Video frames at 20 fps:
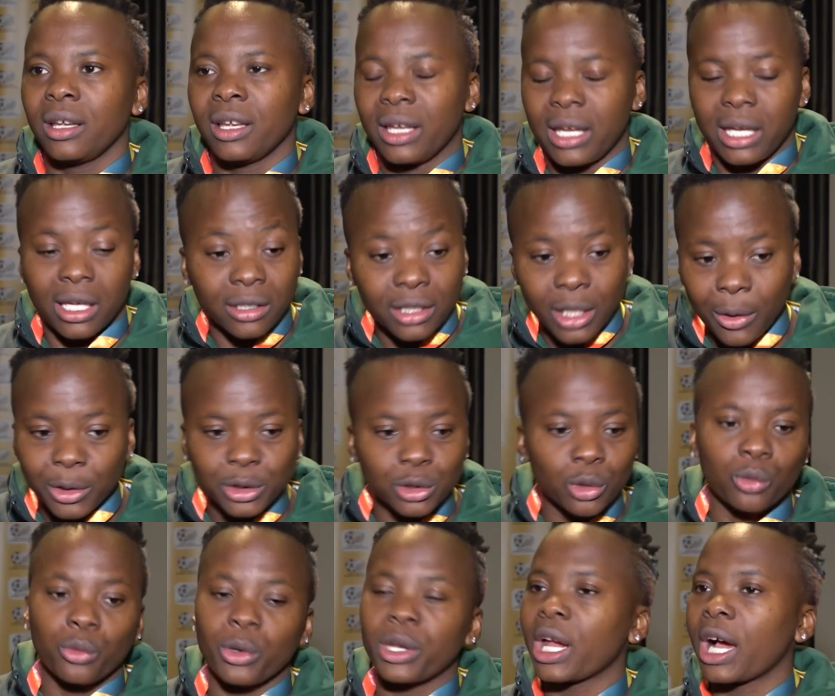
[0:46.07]
Hilda was
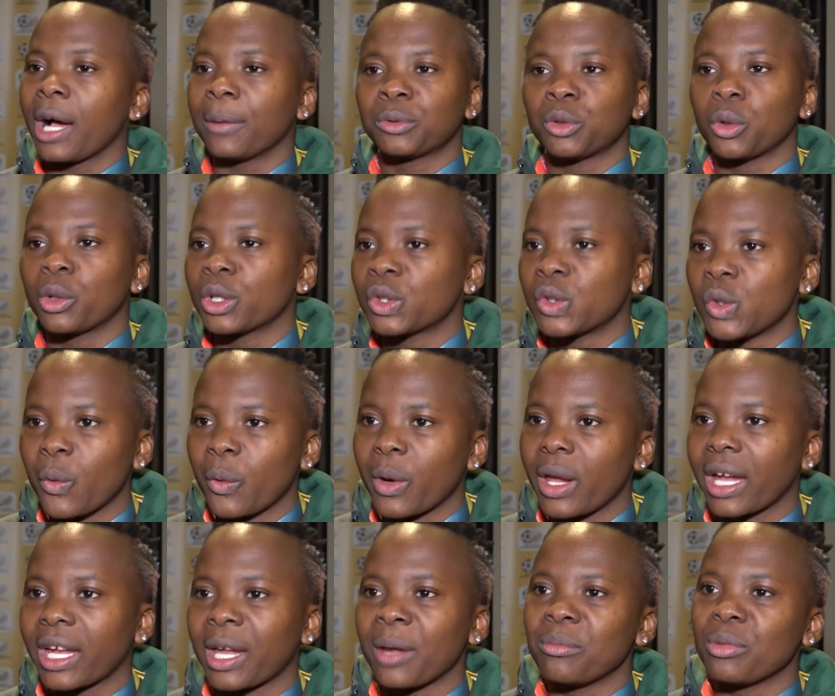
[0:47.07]
already up, so there's no
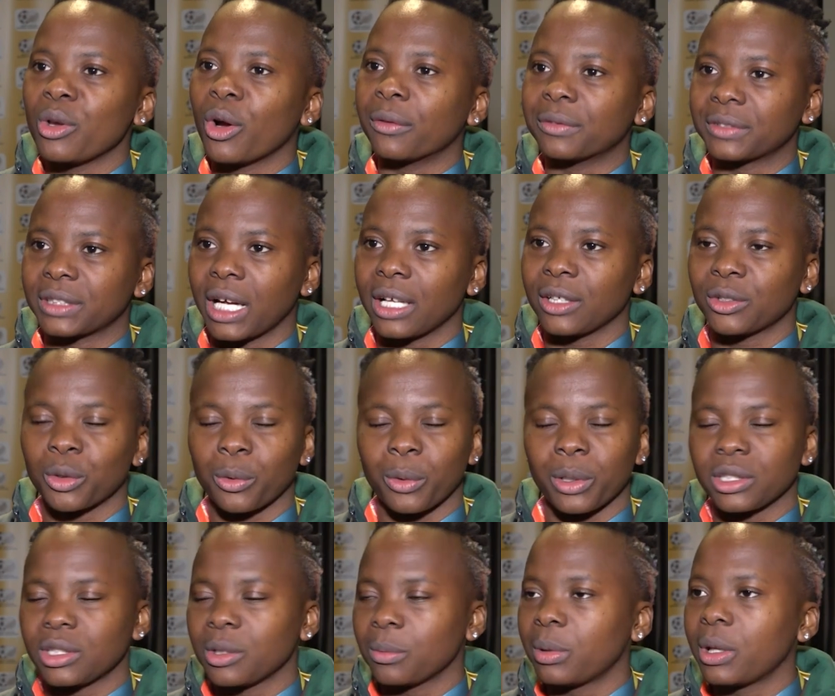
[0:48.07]
way I can be offside. So
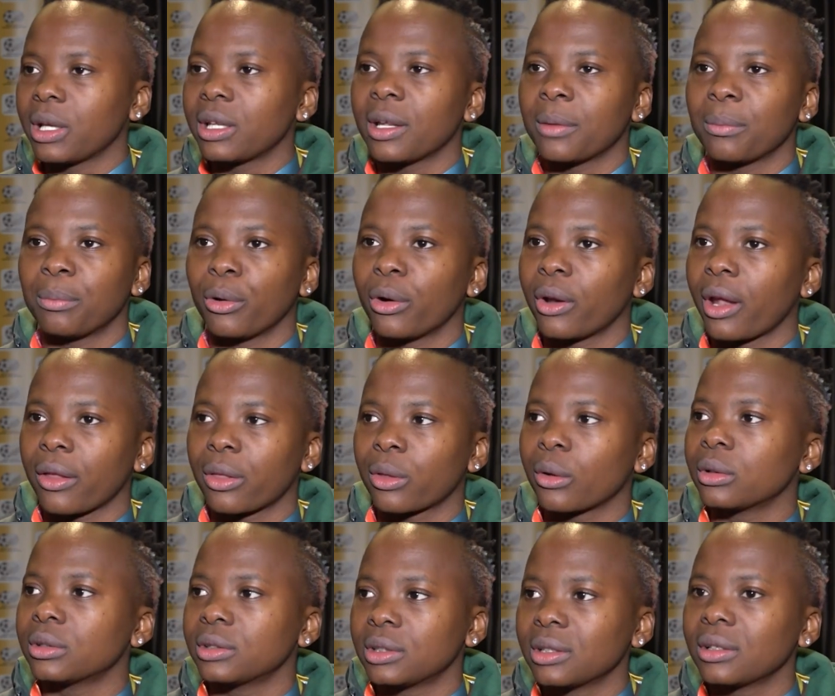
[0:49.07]
when she played that ball, I
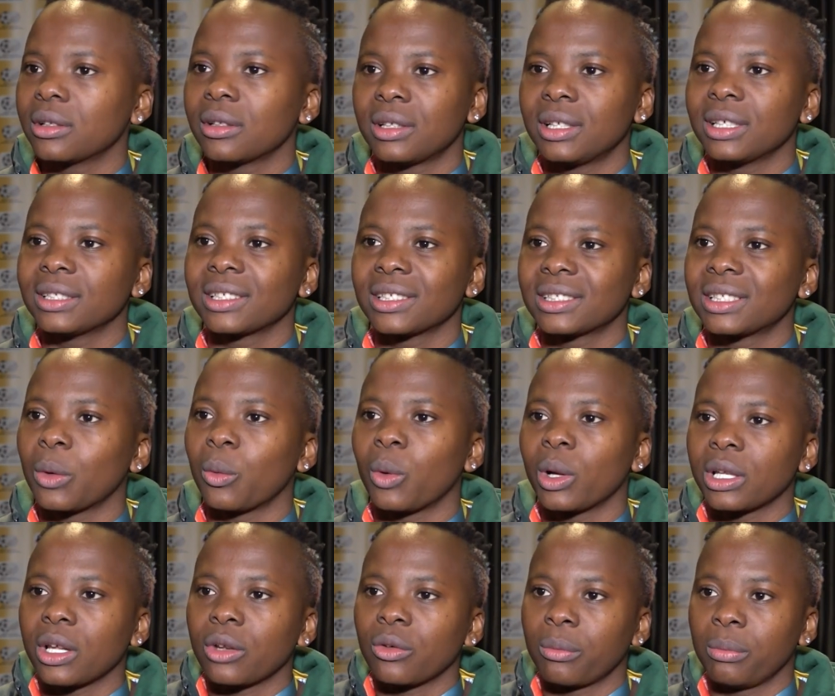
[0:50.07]
thought, this is the
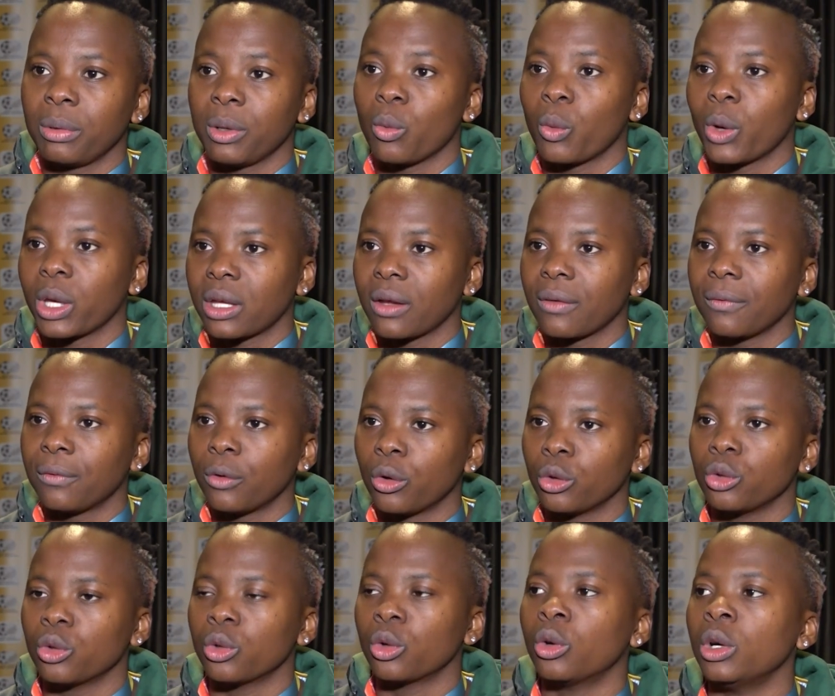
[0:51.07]
one that we've been working for,
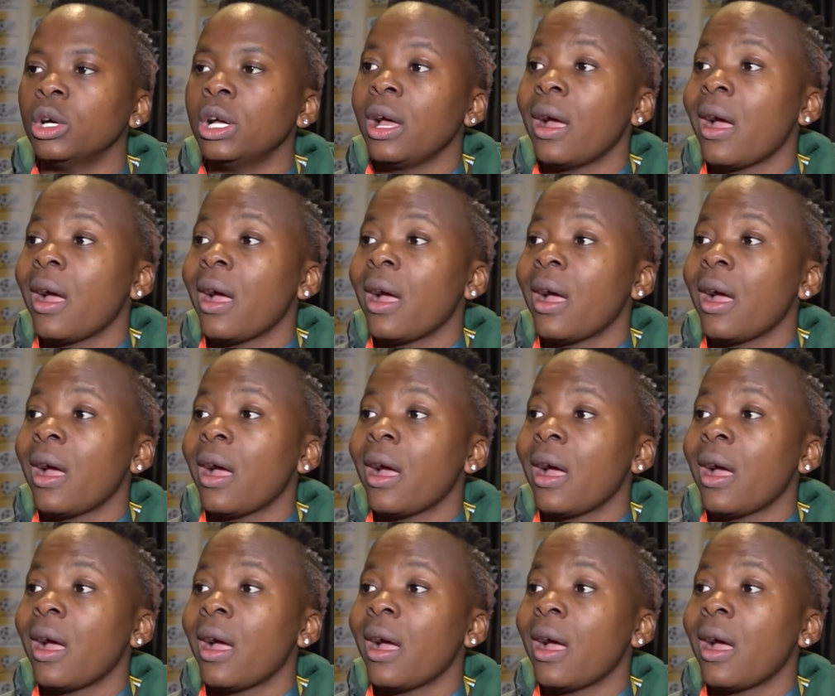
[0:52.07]
you know.